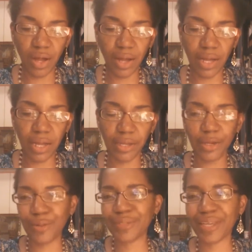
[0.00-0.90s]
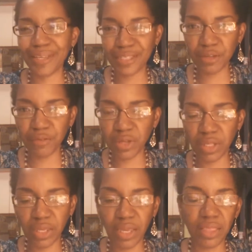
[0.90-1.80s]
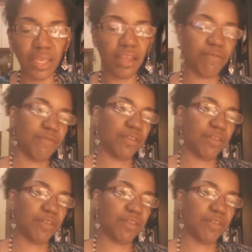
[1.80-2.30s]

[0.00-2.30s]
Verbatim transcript: Uh, you know, scientifically, and that I